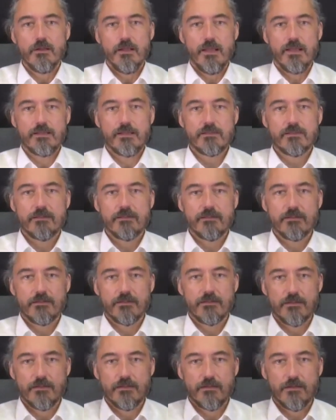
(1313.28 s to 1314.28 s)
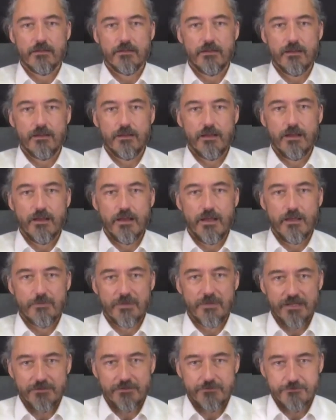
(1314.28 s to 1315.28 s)
And I
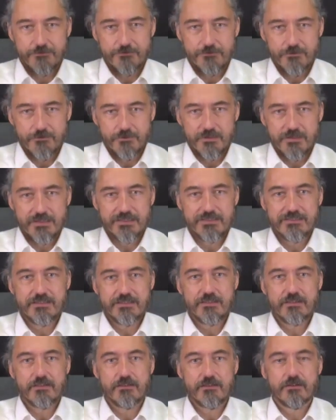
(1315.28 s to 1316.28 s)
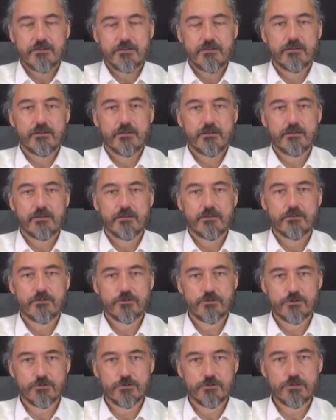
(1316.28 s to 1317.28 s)
believe that's a
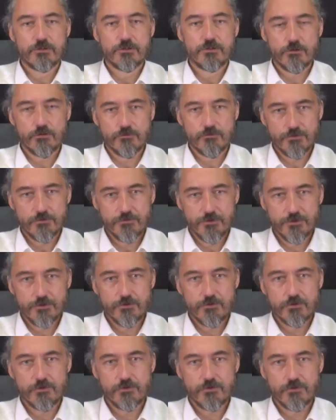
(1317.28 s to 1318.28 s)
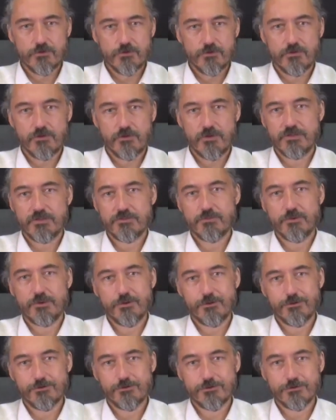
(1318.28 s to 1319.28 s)
short overview. As we
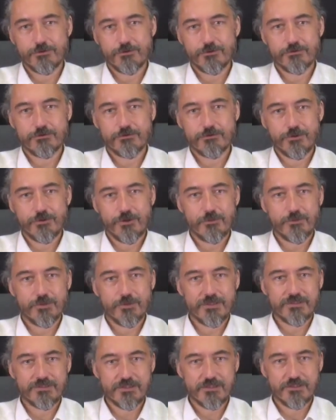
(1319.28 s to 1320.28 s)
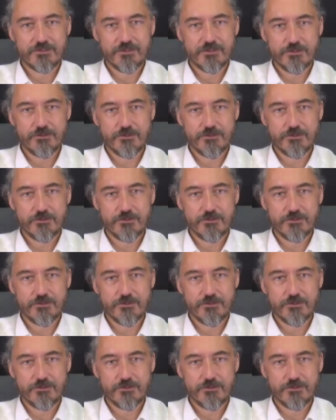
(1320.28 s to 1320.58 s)
all know, trauma is such a